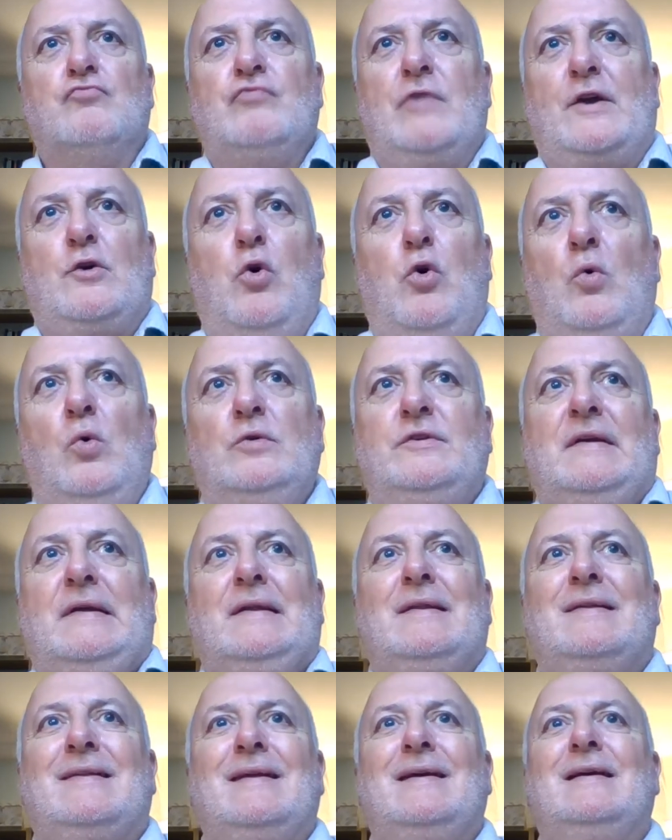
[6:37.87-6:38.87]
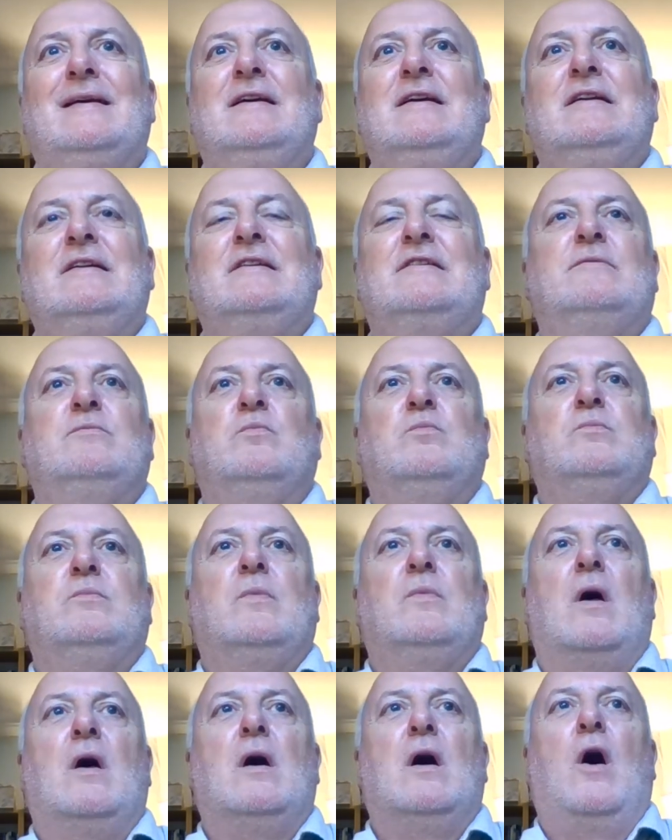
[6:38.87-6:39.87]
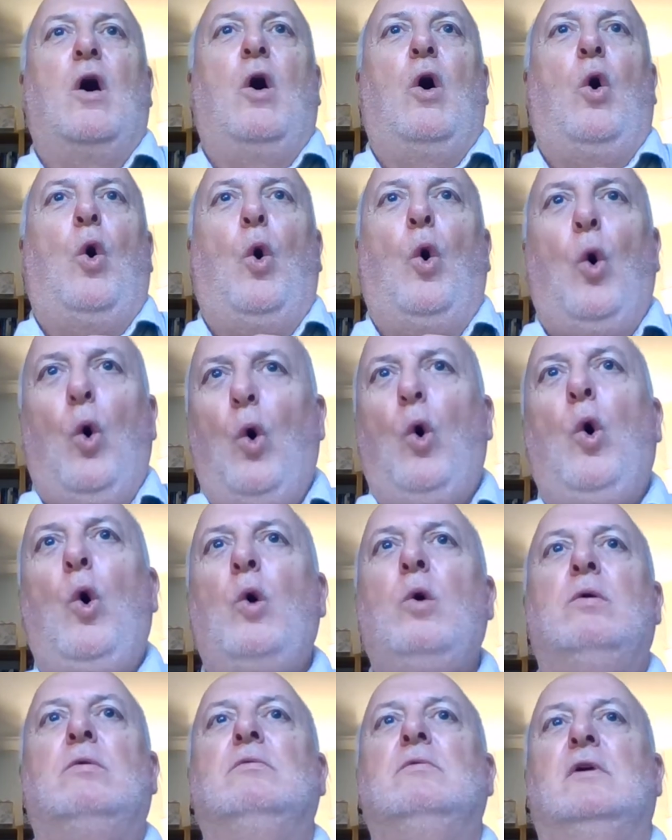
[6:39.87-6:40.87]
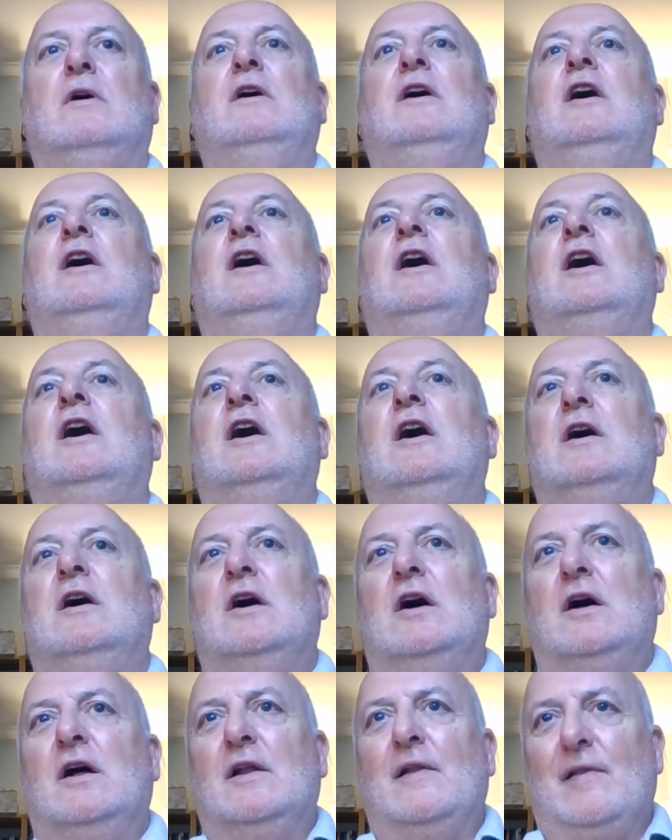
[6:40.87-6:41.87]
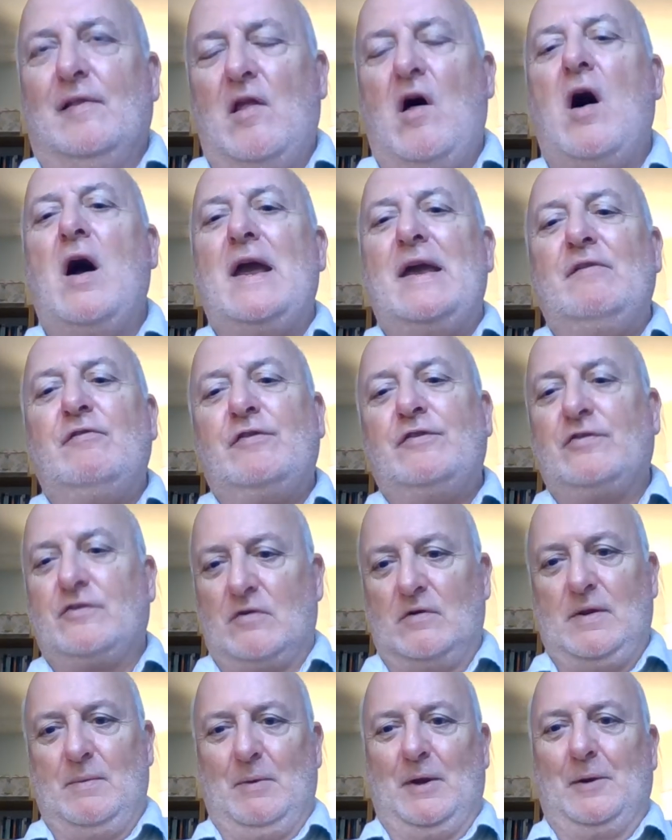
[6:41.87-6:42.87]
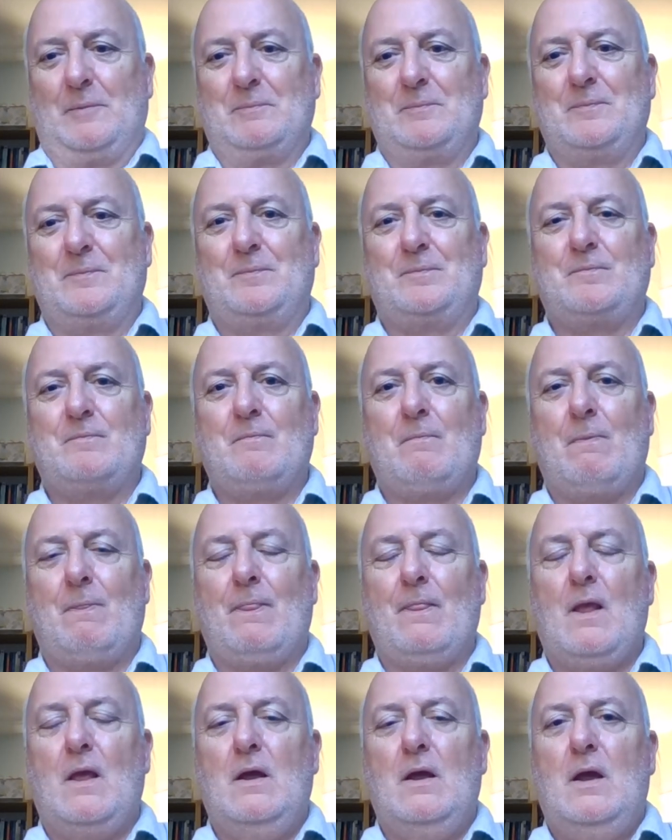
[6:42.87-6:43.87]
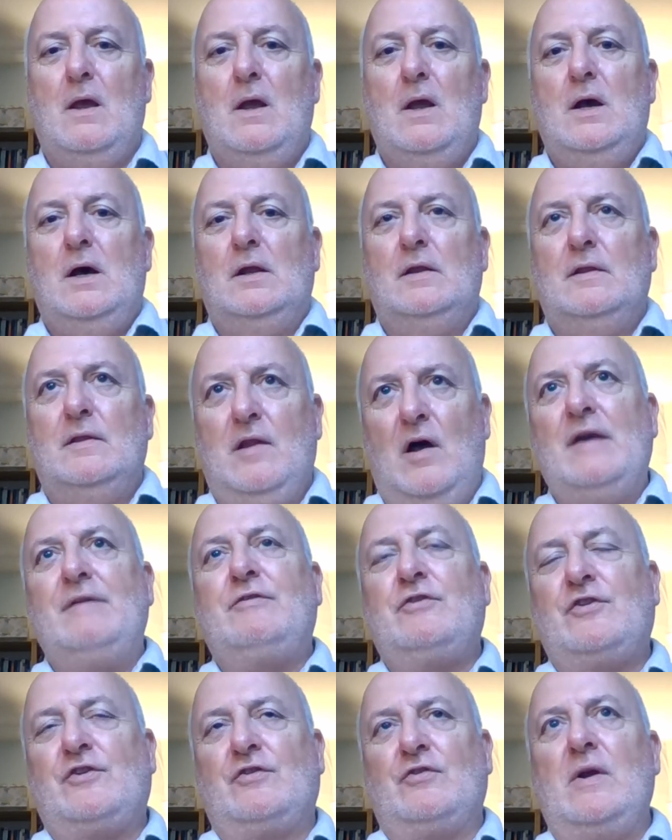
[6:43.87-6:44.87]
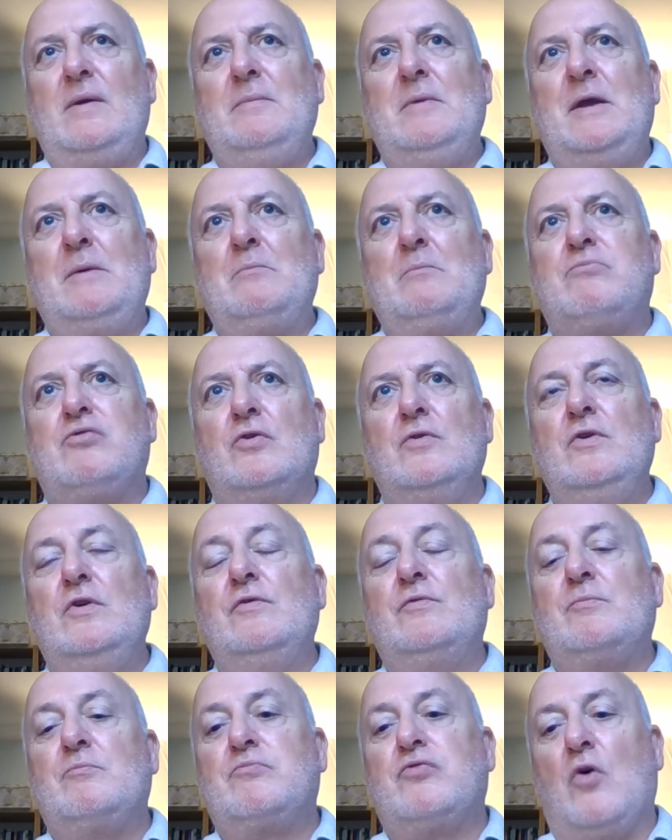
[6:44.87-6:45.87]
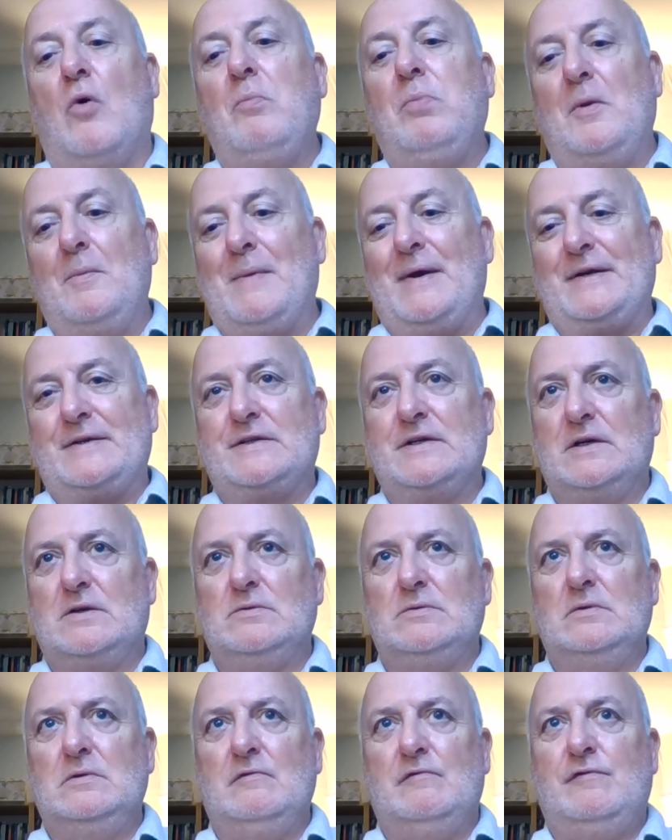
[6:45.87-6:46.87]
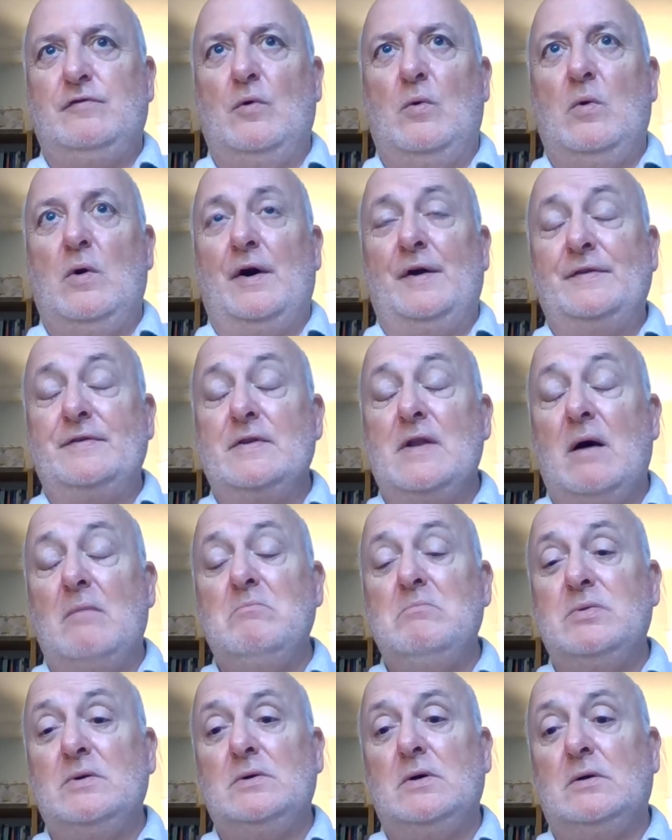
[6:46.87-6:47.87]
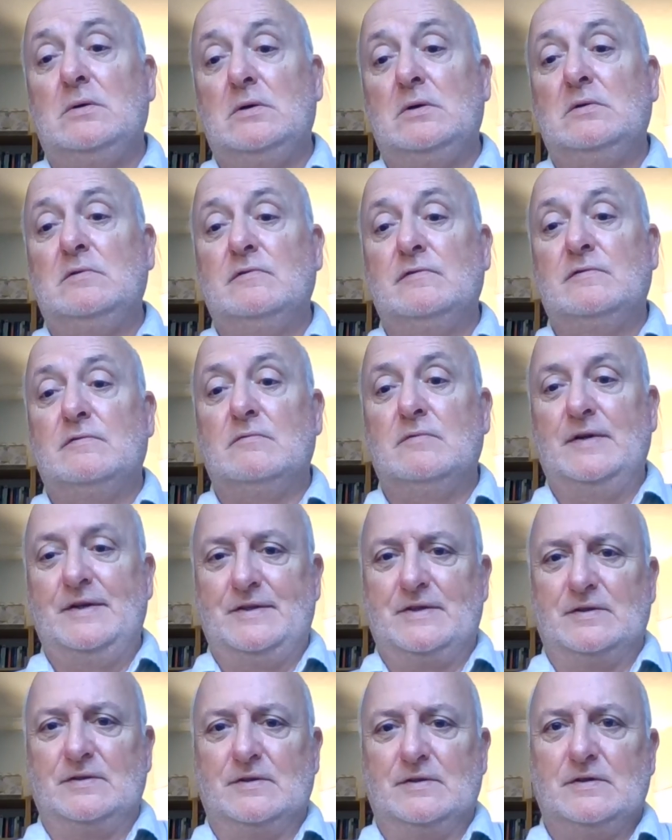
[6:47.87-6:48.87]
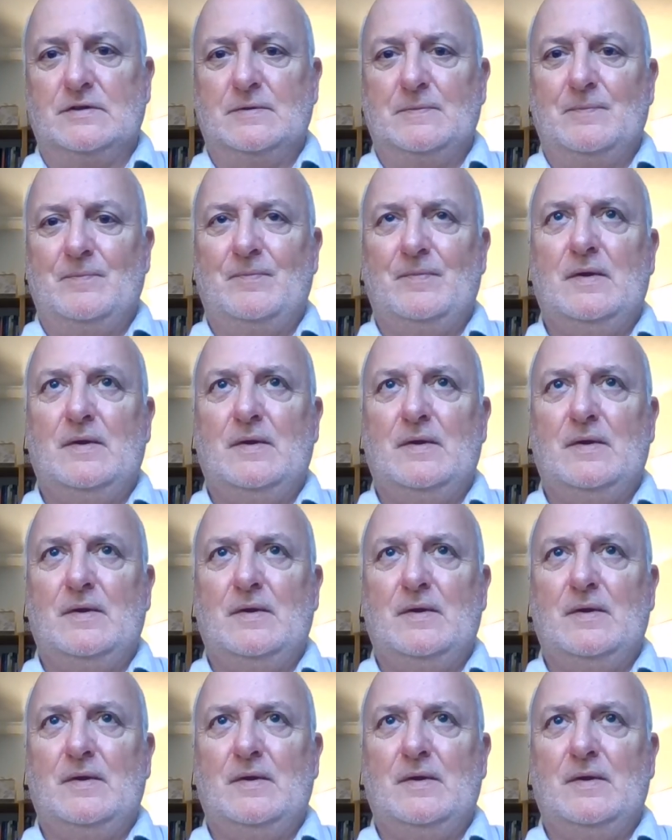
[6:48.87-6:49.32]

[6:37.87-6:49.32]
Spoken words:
Recording things or live streaming. Live streaming proved problematical for a number of reasons.